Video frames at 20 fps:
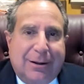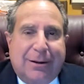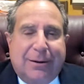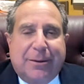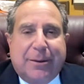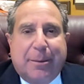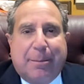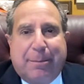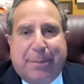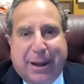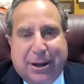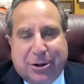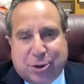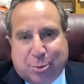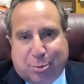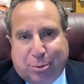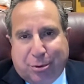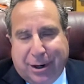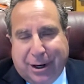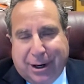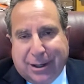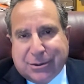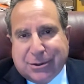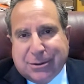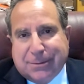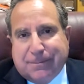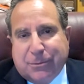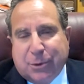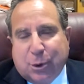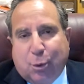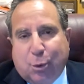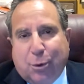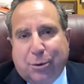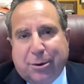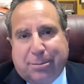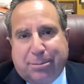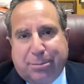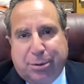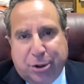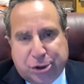the bench press, or
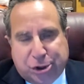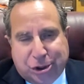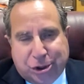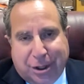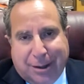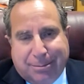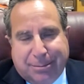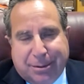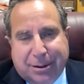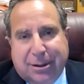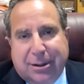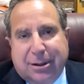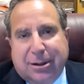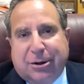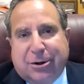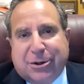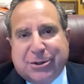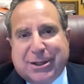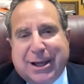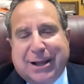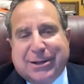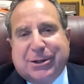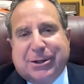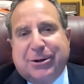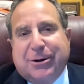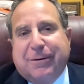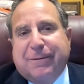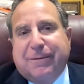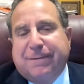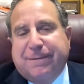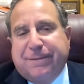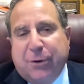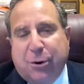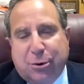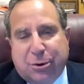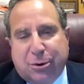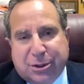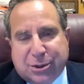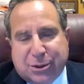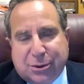the push-up, because that's going to
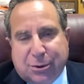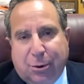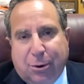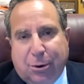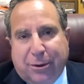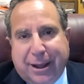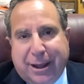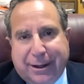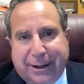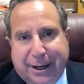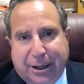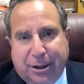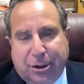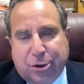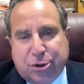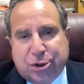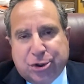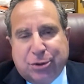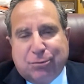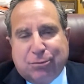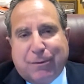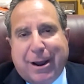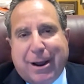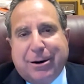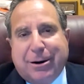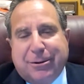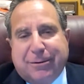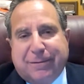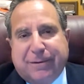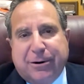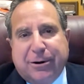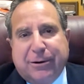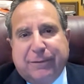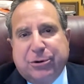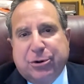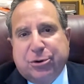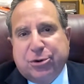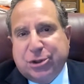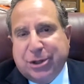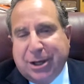focus all that energy right on the front of
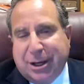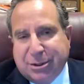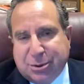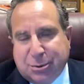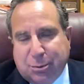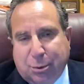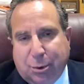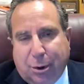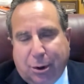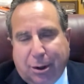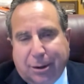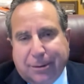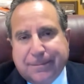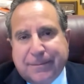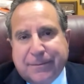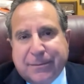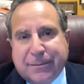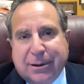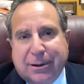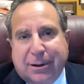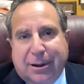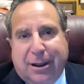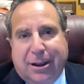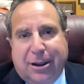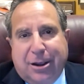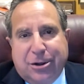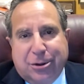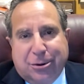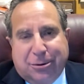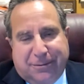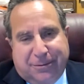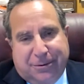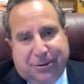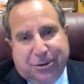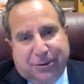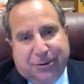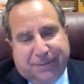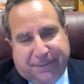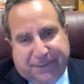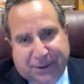your chest wall.
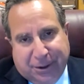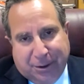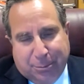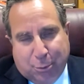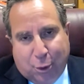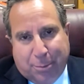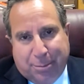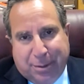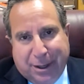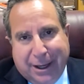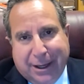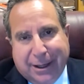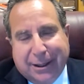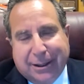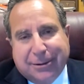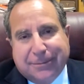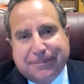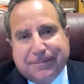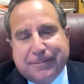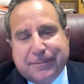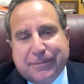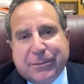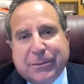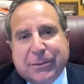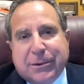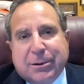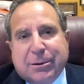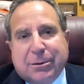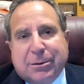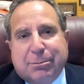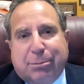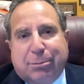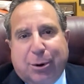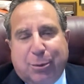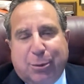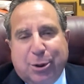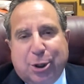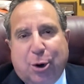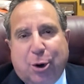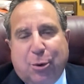You'd feel more pain, but
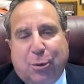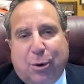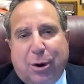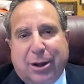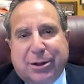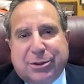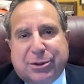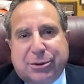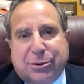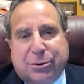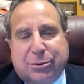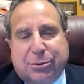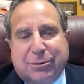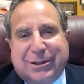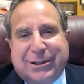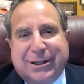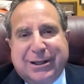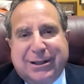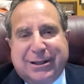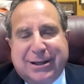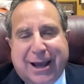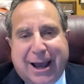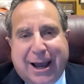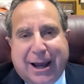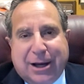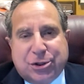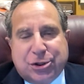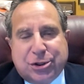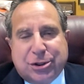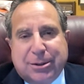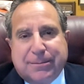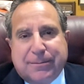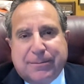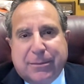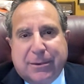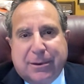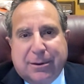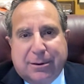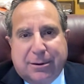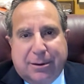we don't want to detach
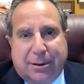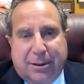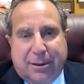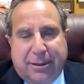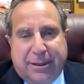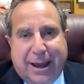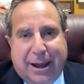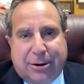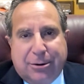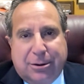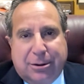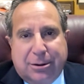that